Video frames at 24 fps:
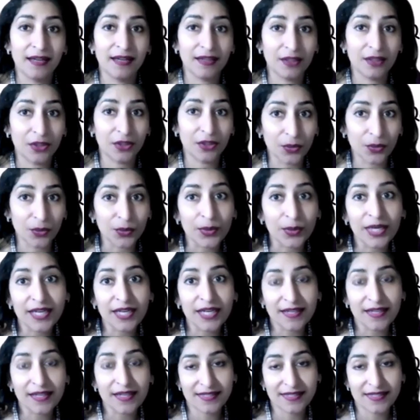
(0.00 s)
the
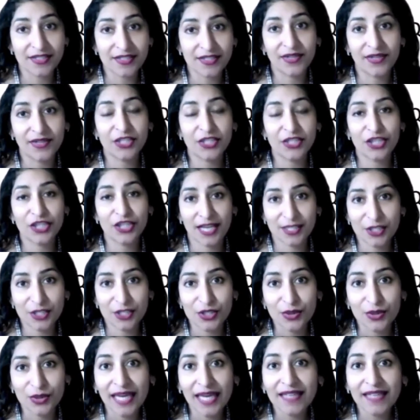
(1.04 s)
readers a direct chance
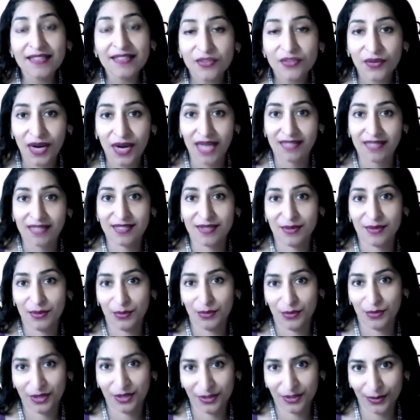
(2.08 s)
to interact
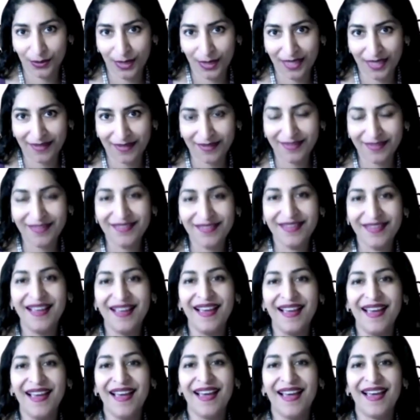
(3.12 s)
with the writer
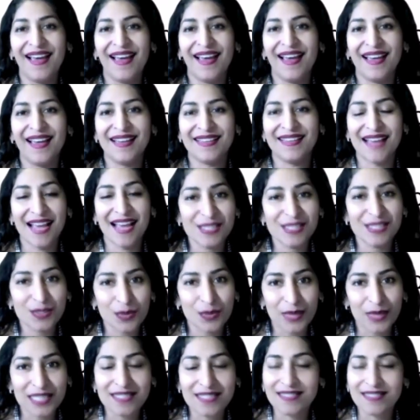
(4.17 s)
and ask
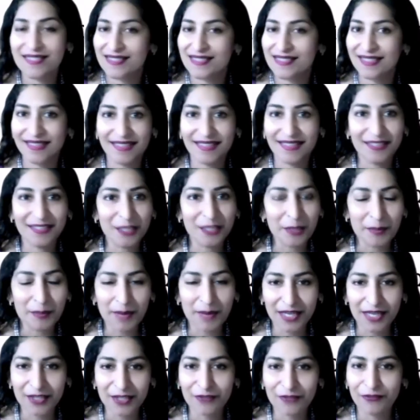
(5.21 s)
questions, clear their
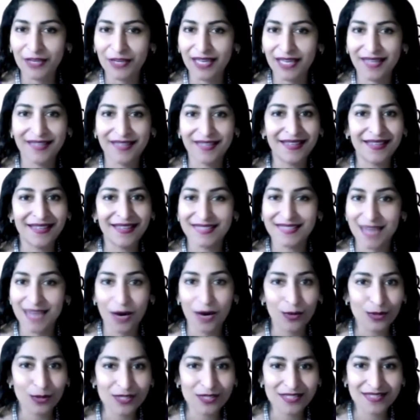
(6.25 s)
mind of any
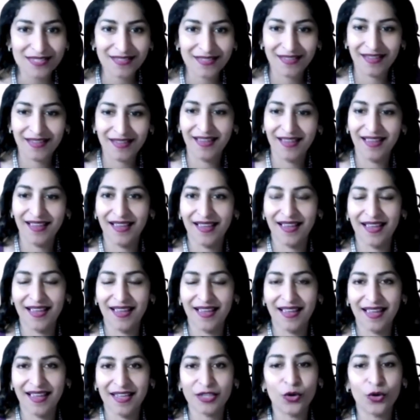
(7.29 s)
doubts,
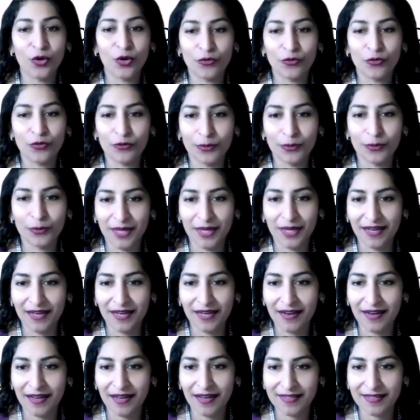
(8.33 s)
and go from there
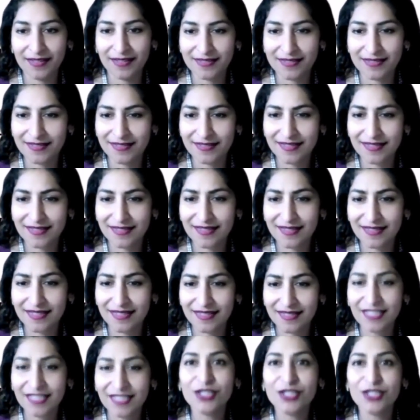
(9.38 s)
and
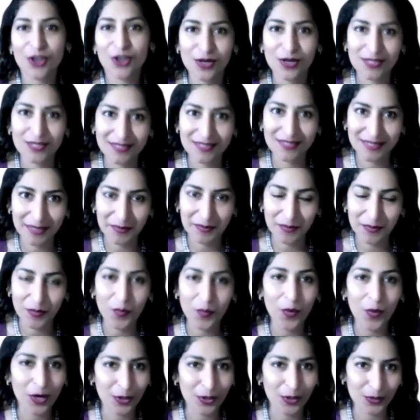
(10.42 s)
get to talk to them
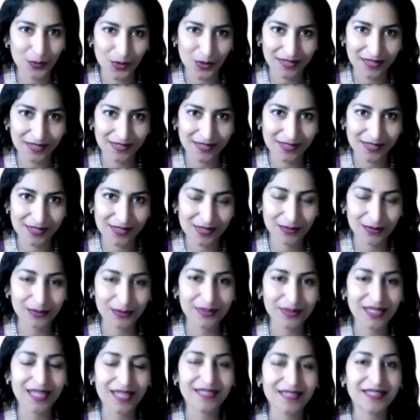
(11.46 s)
one-on-one. So
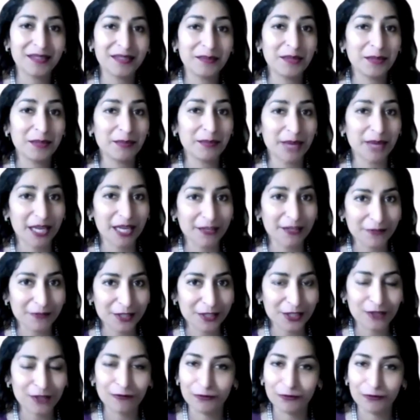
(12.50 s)
that can be
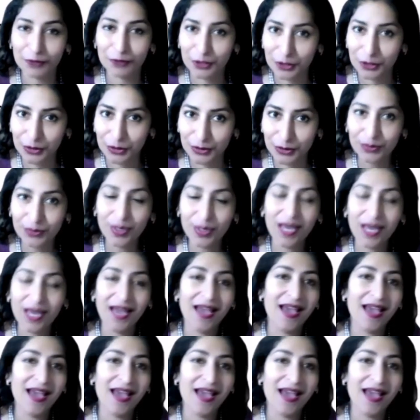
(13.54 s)
beneficial for you